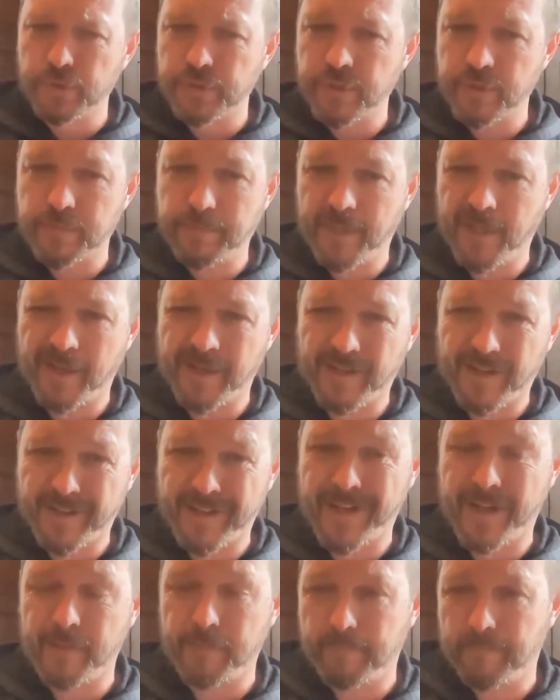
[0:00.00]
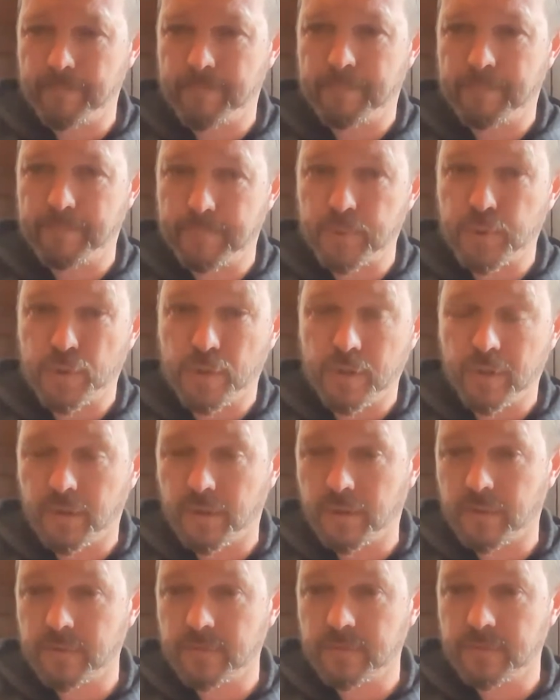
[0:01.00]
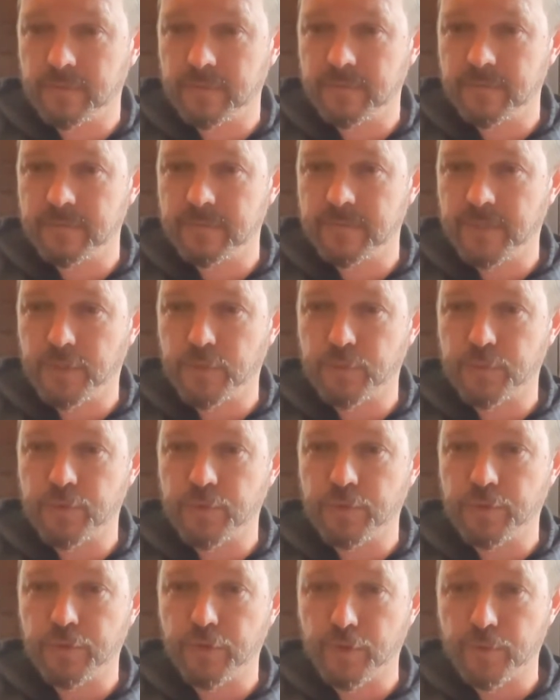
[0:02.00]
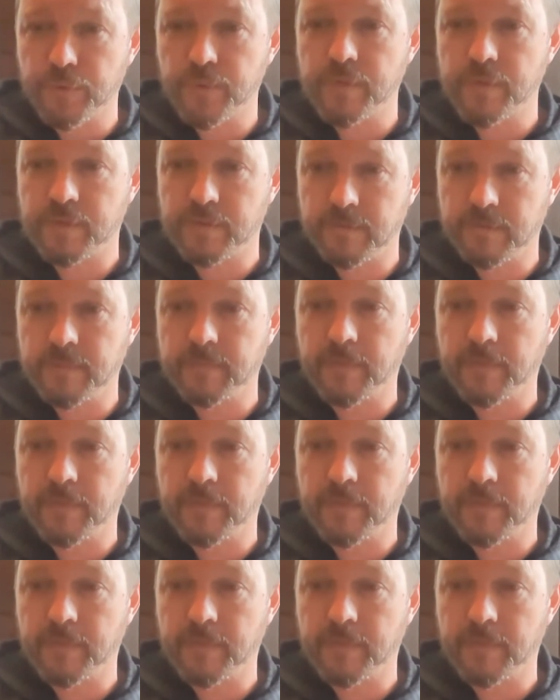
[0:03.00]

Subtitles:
Just be like, I can't pluck, 2 notes.